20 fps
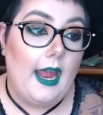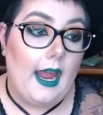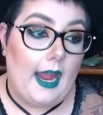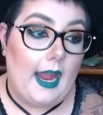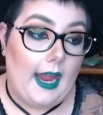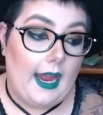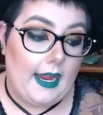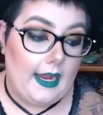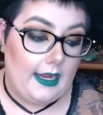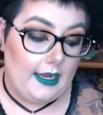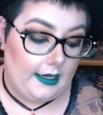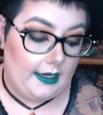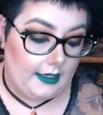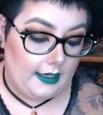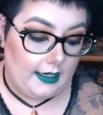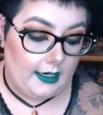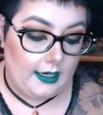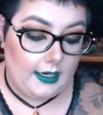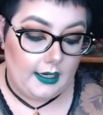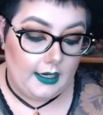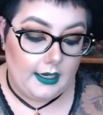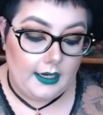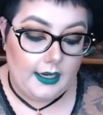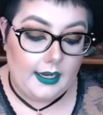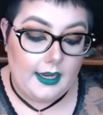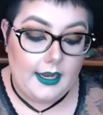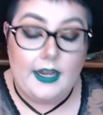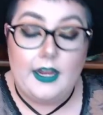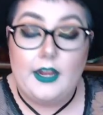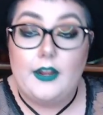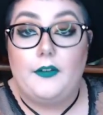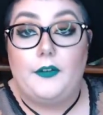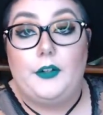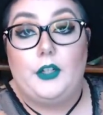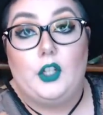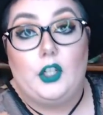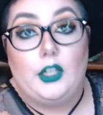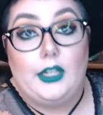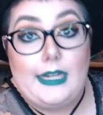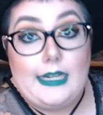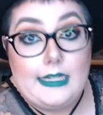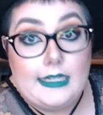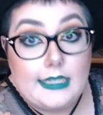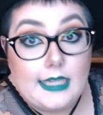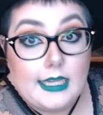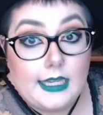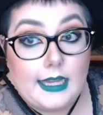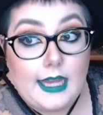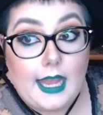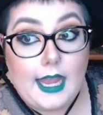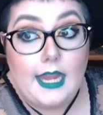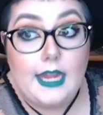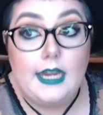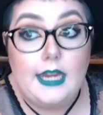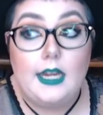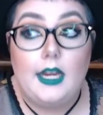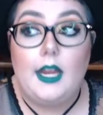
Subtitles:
And if you're into that,